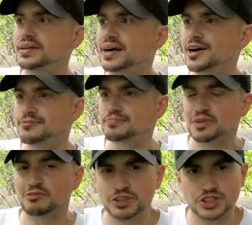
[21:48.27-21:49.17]

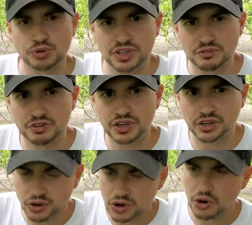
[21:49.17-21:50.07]
If you enjoyed the
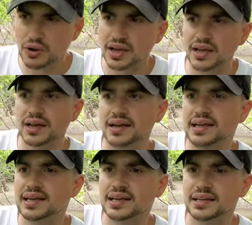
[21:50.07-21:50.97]
video, go ahead
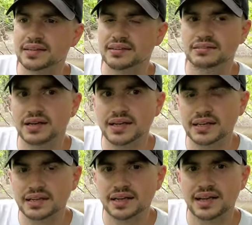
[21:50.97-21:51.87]
and
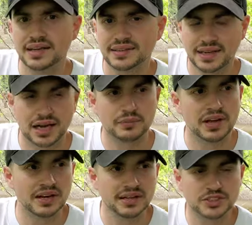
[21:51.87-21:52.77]
like and
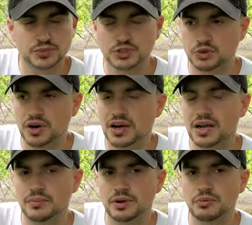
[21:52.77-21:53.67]
comment and
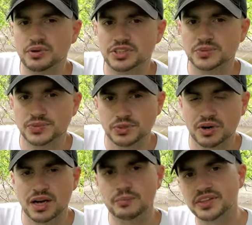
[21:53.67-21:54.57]
subscribe. And when you
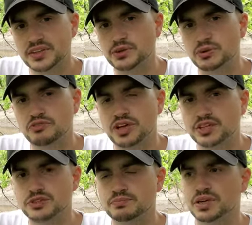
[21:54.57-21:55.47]
subscribe, hit the
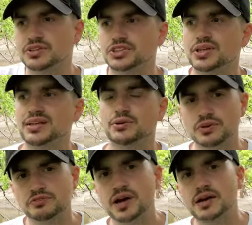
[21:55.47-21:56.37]
notification bell so you get
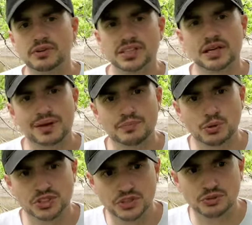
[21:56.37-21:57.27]
notified every time I
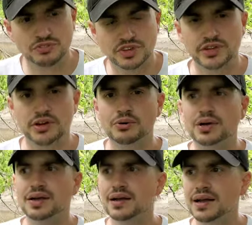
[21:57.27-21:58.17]
post a new video.
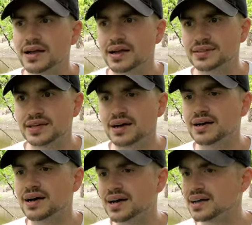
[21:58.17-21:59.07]
And
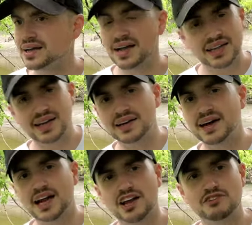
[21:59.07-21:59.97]
I
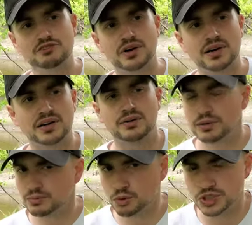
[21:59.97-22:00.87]
have
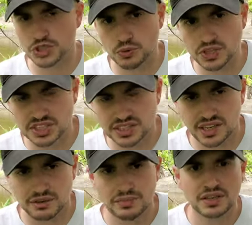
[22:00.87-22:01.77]
more stories to
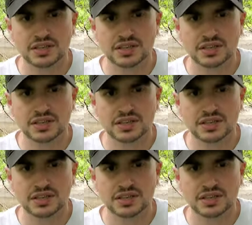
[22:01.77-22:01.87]
come.